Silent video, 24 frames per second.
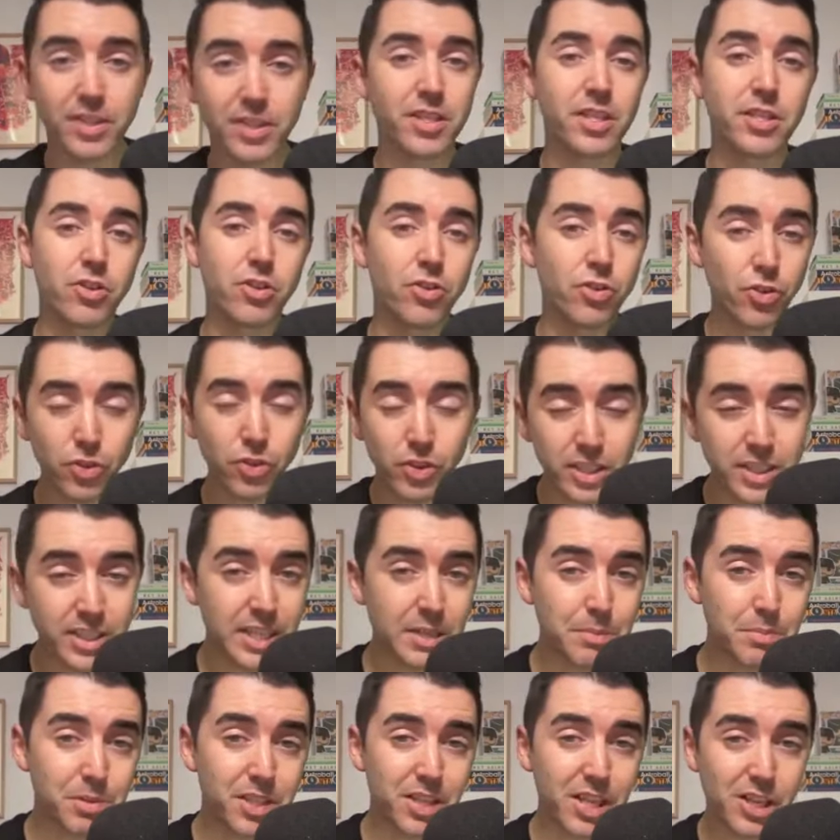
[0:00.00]
This is an early
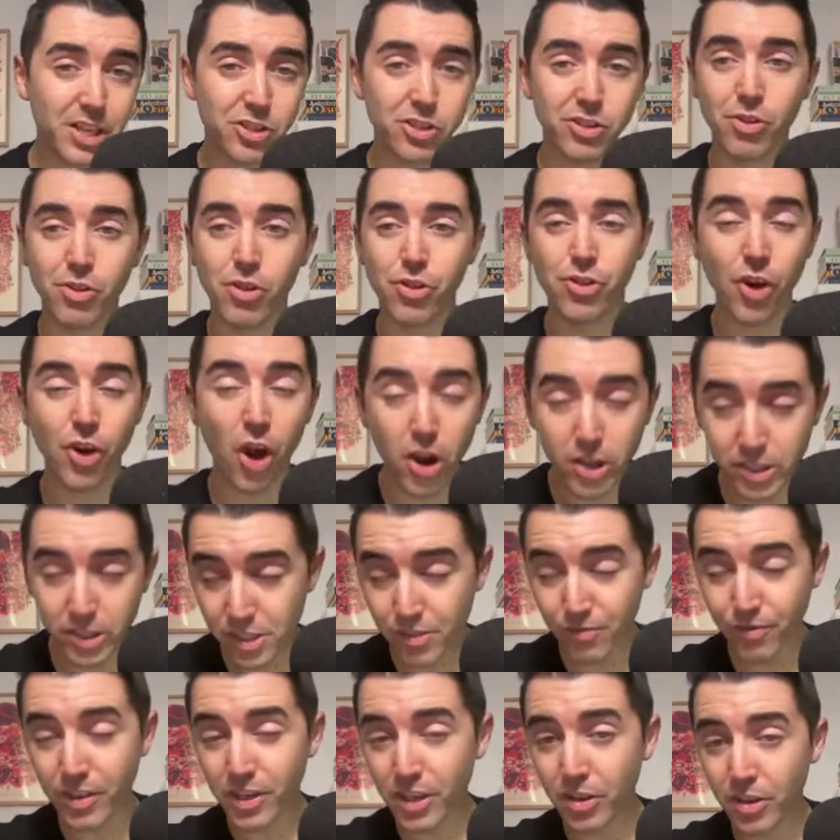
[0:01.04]
team selection thoughts
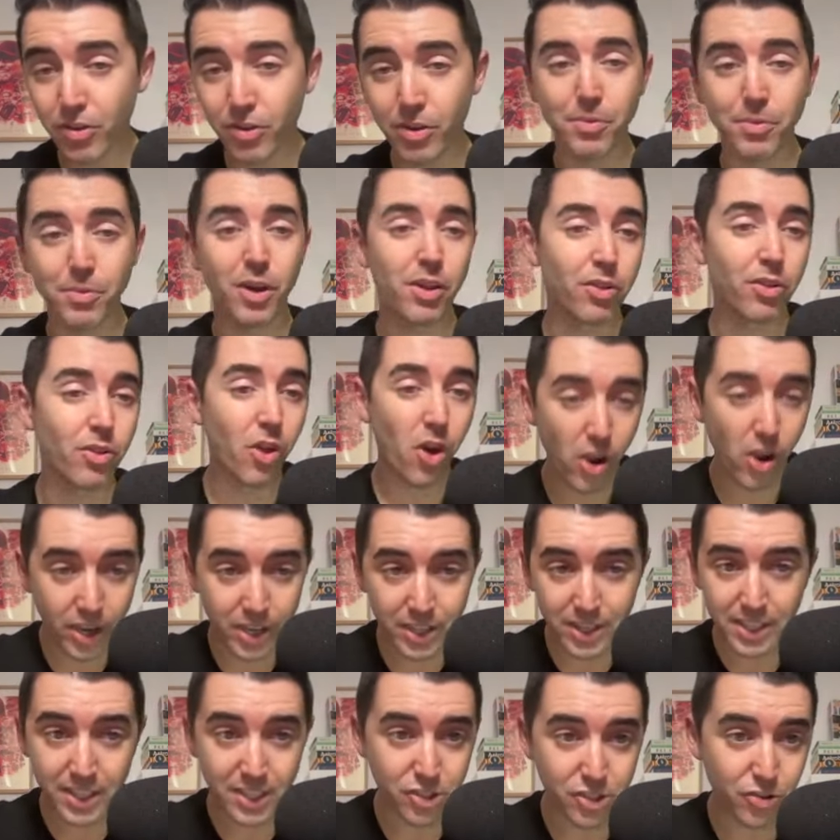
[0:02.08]
video. I'm not
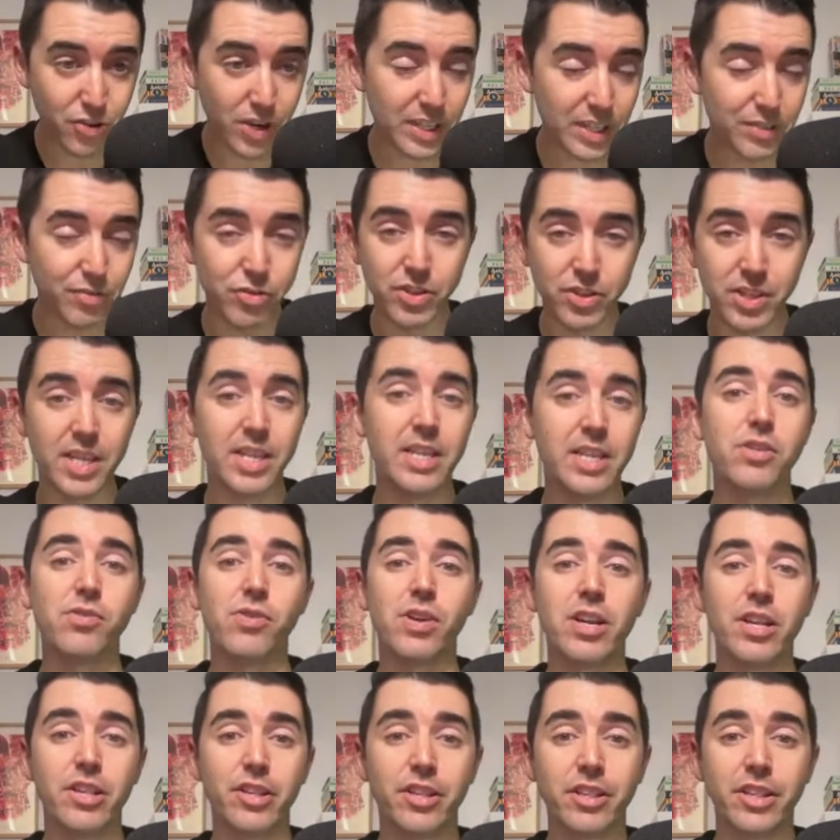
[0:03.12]
locking these transfers in or
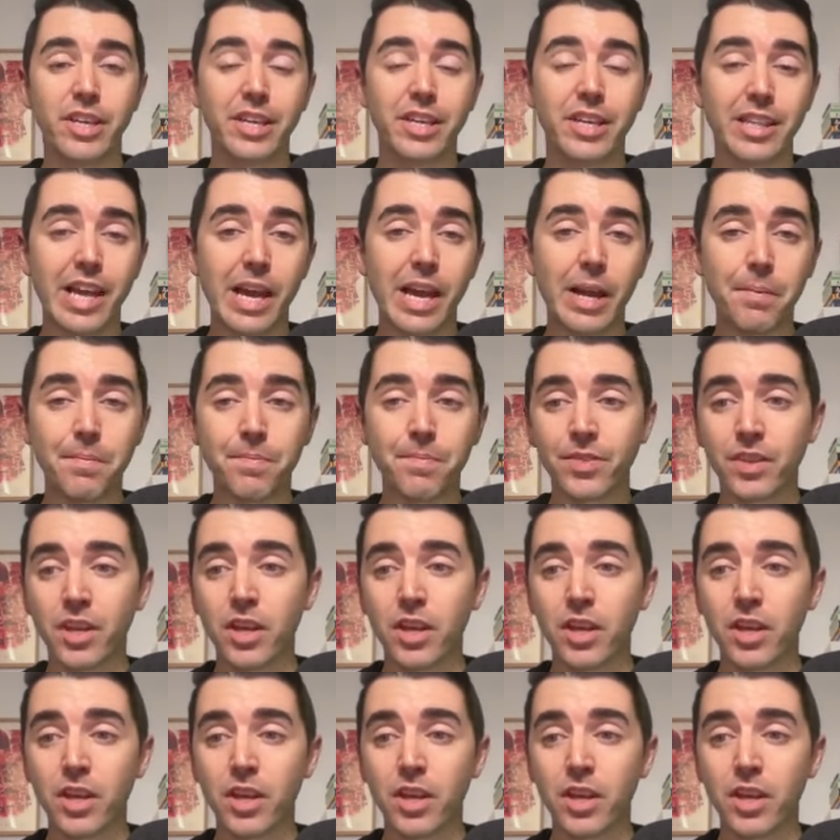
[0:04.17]
anything like that.